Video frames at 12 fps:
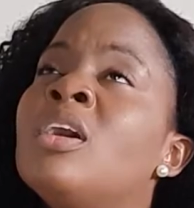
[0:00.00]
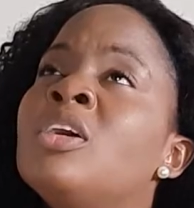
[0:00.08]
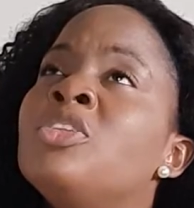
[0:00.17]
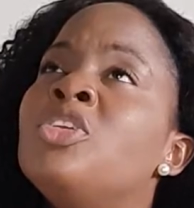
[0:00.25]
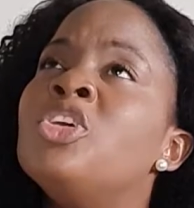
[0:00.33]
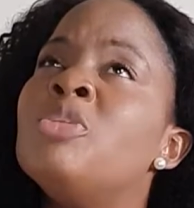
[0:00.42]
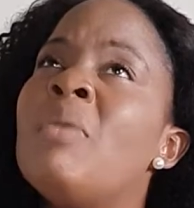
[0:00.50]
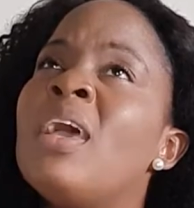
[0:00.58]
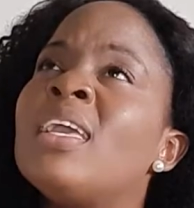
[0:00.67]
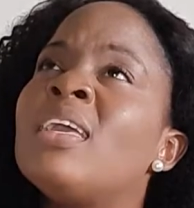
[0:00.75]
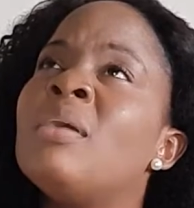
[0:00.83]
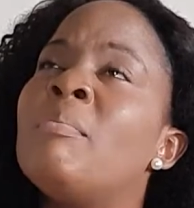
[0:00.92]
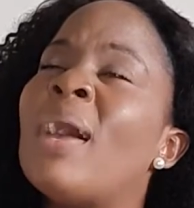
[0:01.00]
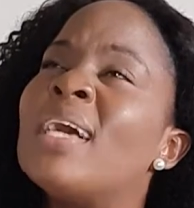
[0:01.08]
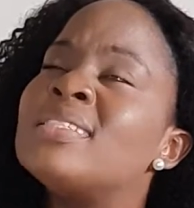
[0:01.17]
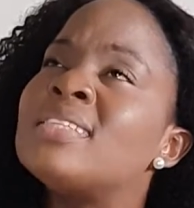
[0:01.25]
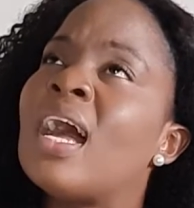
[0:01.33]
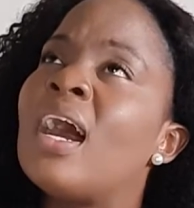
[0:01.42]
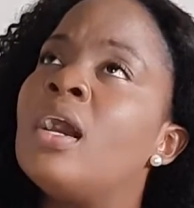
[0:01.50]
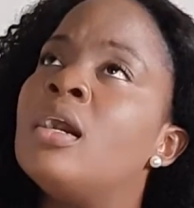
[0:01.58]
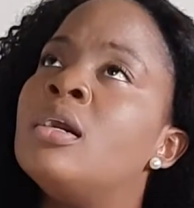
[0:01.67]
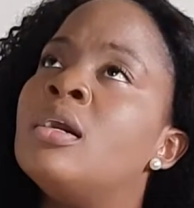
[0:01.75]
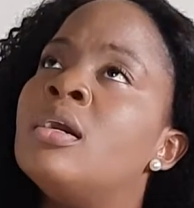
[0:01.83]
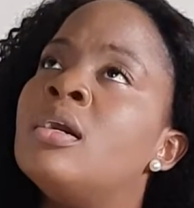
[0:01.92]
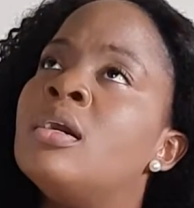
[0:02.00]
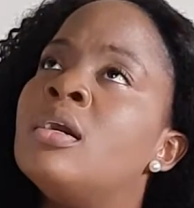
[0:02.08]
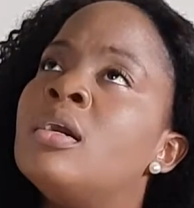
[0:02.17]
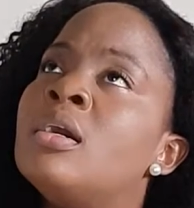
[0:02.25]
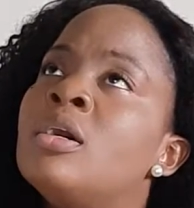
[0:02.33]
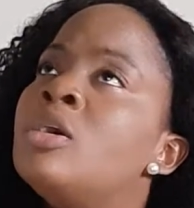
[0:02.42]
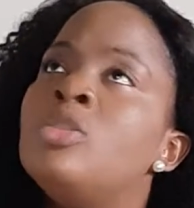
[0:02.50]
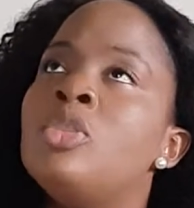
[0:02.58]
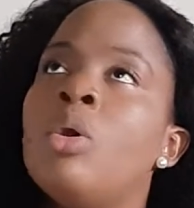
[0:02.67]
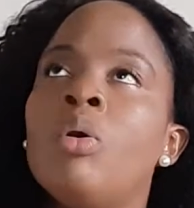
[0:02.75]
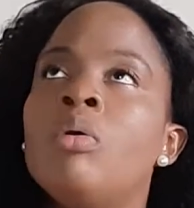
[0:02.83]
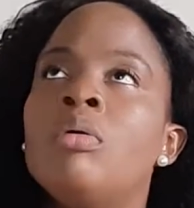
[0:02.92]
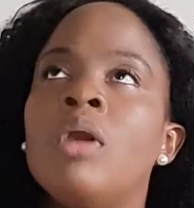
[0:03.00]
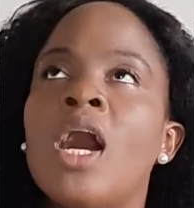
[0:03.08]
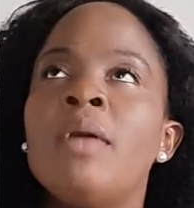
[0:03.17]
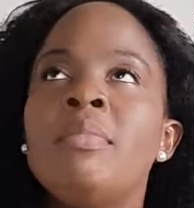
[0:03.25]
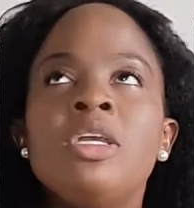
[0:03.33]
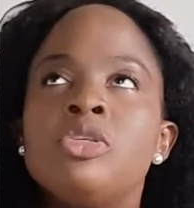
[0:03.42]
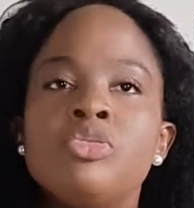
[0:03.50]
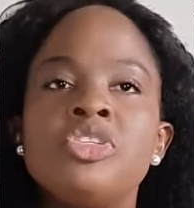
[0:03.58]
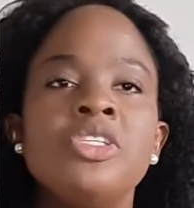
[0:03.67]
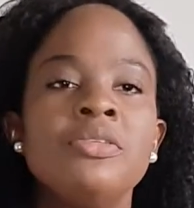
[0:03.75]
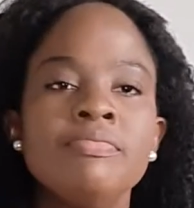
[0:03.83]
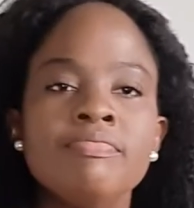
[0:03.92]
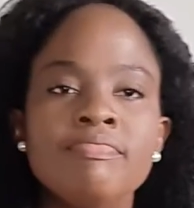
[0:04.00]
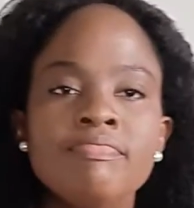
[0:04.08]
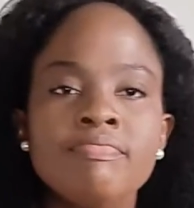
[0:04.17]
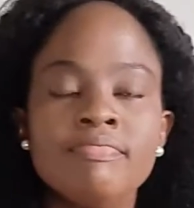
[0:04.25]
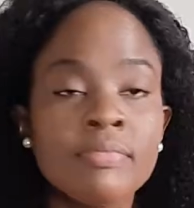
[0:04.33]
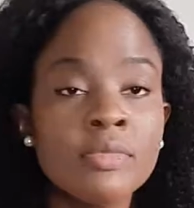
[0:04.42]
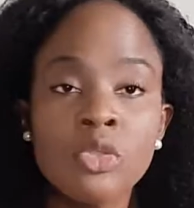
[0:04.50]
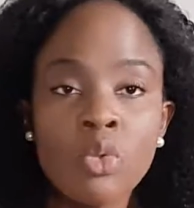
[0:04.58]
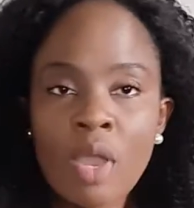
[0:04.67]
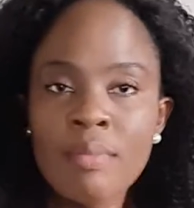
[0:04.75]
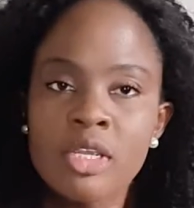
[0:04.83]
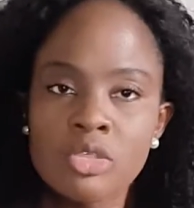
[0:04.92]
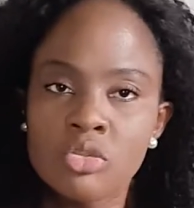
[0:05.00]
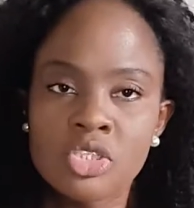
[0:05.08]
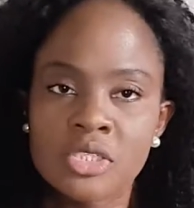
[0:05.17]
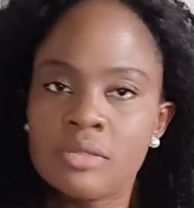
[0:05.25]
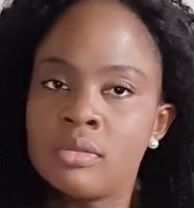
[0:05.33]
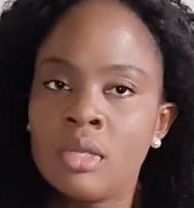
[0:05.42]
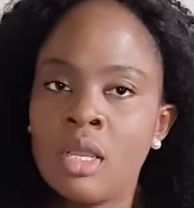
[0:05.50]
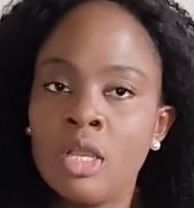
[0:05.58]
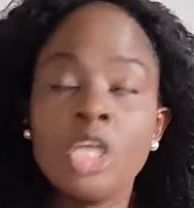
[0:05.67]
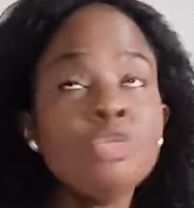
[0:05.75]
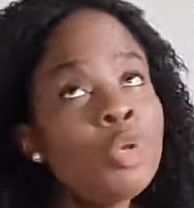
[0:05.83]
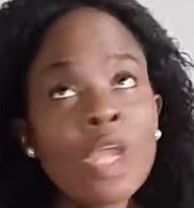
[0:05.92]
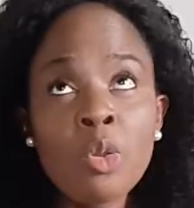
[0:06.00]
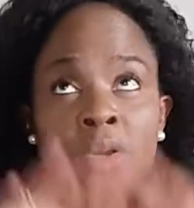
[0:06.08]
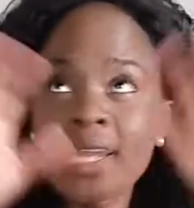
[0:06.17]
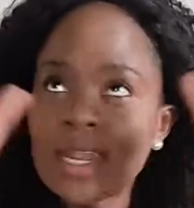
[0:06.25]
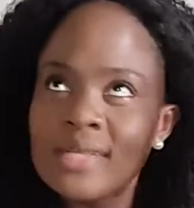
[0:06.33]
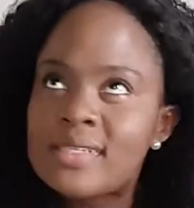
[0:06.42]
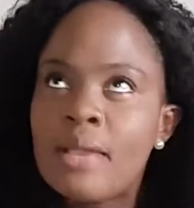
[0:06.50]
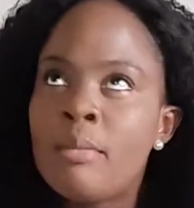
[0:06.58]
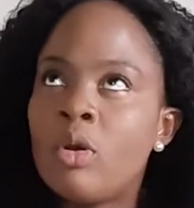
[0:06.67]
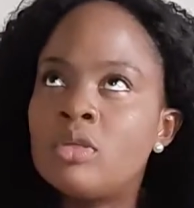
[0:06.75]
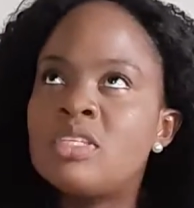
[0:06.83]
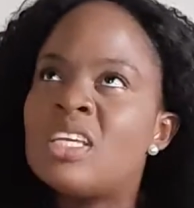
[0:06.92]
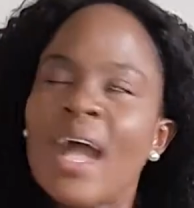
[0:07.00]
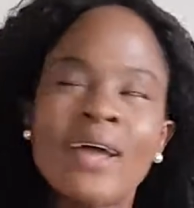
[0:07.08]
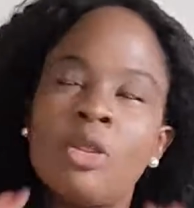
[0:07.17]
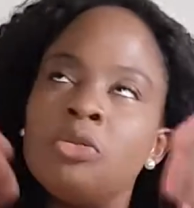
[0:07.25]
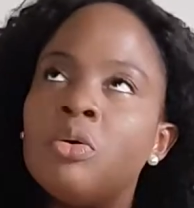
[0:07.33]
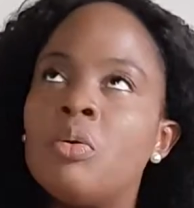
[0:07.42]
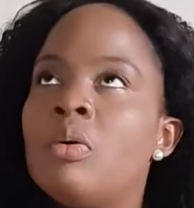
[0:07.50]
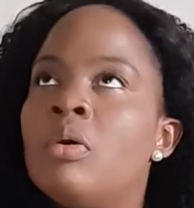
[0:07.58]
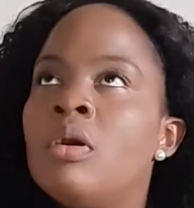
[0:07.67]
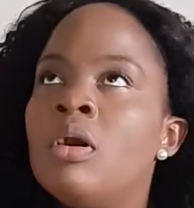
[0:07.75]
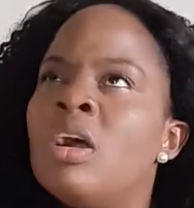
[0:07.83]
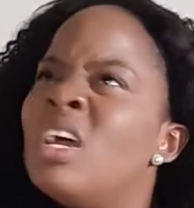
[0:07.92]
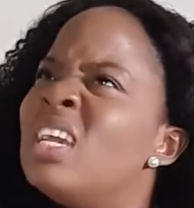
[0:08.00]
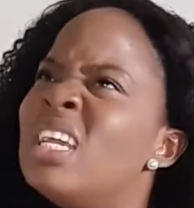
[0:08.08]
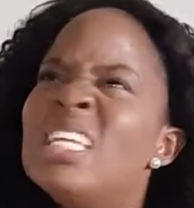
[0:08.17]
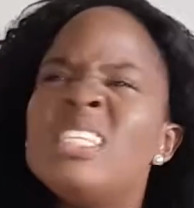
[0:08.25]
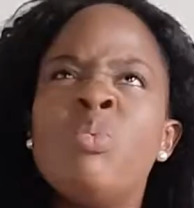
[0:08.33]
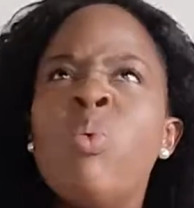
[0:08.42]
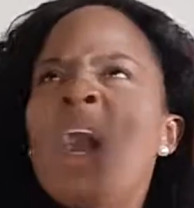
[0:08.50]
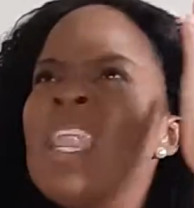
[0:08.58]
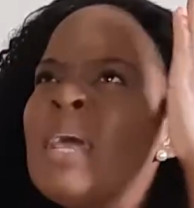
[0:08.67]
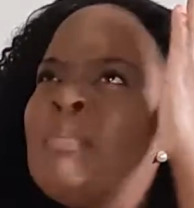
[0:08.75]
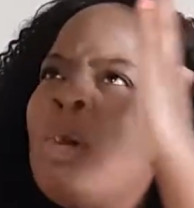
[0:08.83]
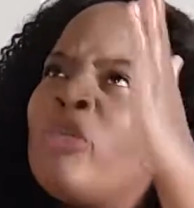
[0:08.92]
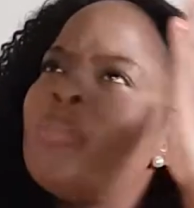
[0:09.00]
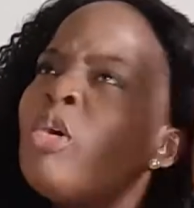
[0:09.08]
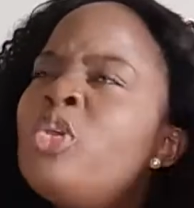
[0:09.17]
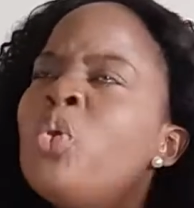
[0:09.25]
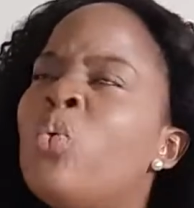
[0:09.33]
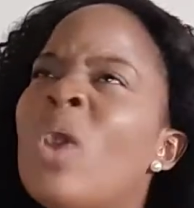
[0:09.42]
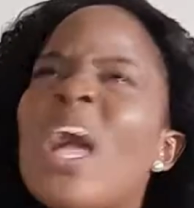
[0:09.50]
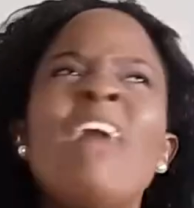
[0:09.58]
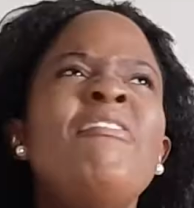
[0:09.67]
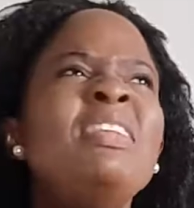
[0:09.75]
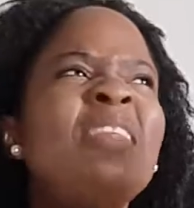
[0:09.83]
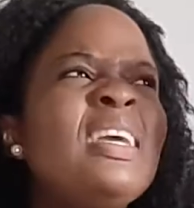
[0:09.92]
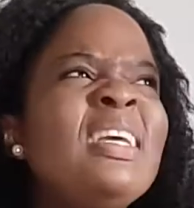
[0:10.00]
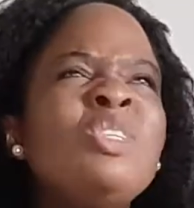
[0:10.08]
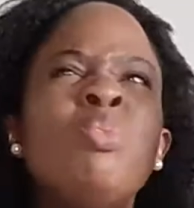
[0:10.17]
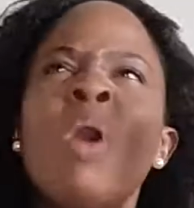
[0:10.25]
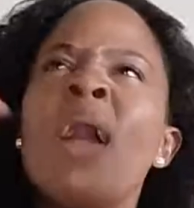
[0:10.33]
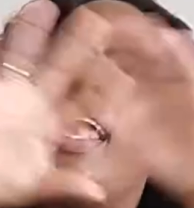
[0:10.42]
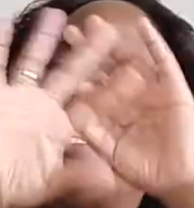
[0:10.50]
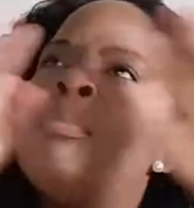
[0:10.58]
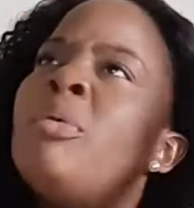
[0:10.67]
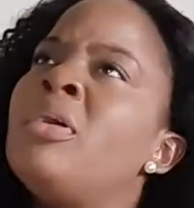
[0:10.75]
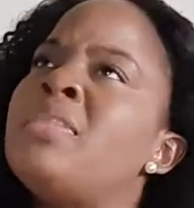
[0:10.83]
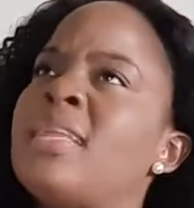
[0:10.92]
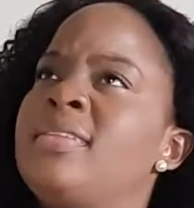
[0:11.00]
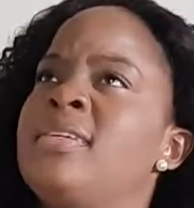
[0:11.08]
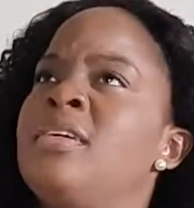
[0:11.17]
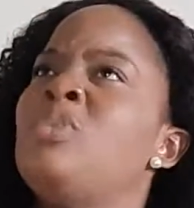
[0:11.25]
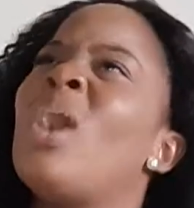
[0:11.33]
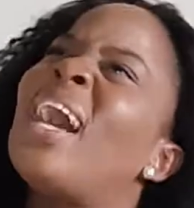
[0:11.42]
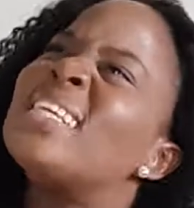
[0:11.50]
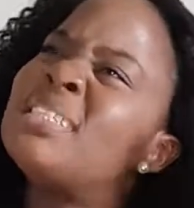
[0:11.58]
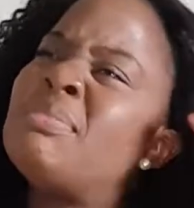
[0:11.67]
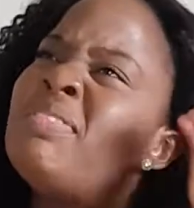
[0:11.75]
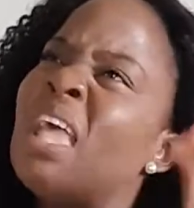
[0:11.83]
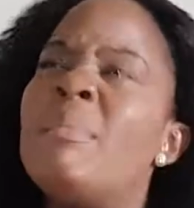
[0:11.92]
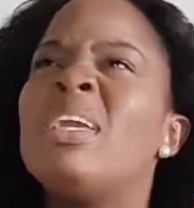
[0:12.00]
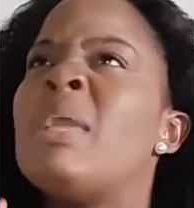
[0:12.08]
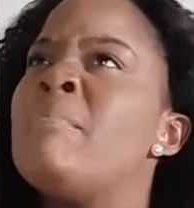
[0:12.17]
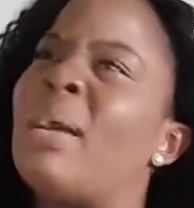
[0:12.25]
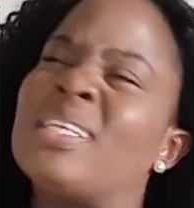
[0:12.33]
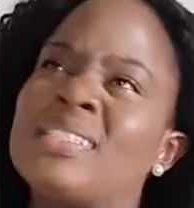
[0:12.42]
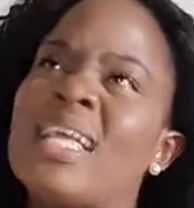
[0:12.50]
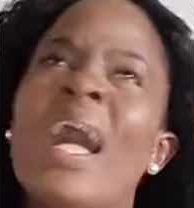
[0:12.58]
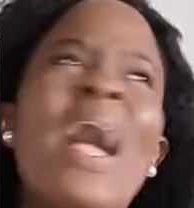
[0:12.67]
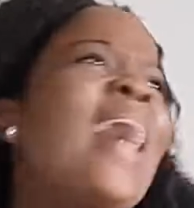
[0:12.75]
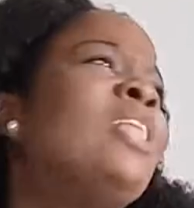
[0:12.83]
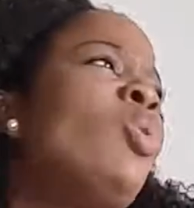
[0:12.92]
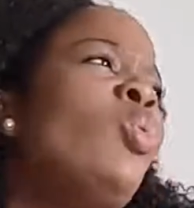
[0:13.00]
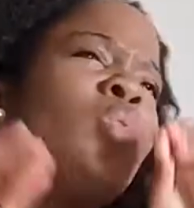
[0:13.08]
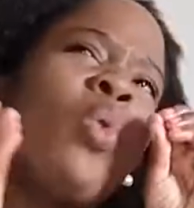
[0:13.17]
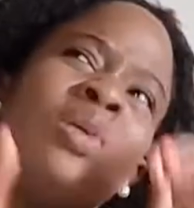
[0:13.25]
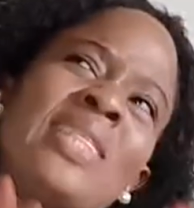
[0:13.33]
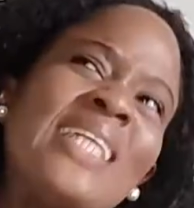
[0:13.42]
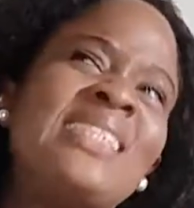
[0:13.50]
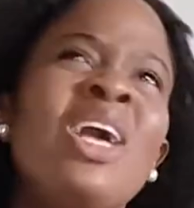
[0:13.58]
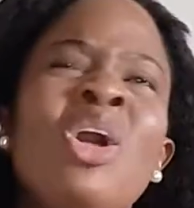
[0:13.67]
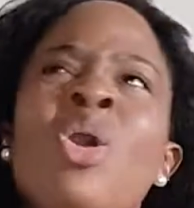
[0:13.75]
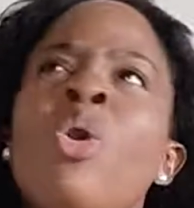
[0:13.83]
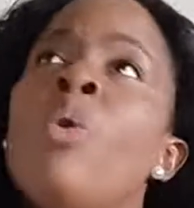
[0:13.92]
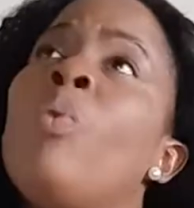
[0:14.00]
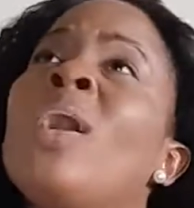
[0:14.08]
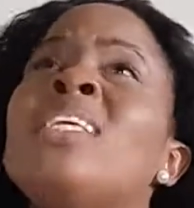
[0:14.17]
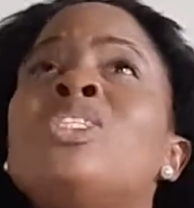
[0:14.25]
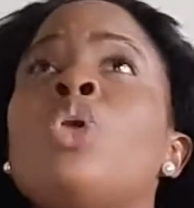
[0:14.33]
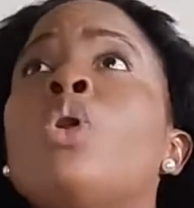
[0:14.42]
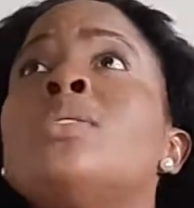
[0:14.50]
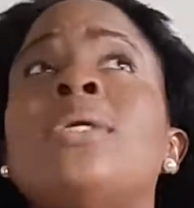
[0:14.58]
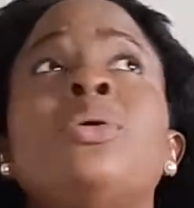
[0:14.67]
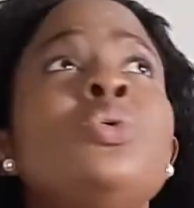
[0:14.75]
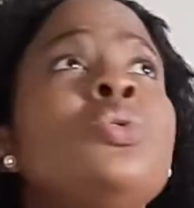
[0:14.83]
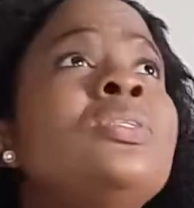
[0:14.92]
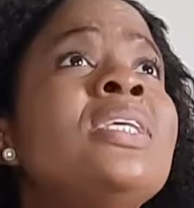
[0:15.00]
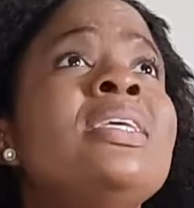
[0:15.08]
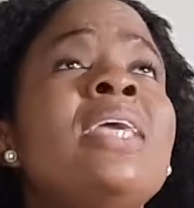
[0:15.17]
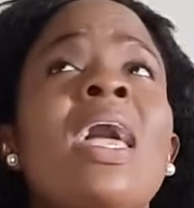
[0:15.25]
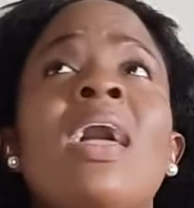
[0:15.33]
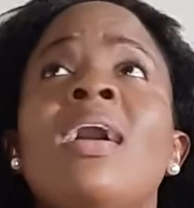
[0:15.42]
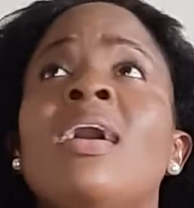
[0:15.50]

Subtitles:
Do you make pasta? No, I make sushi. Because when you're looking at that signboard, I don't know. It's one label for you. Everything is well elaborated. You're asking me they're making pasta. I don't own that. What sauce are you using here?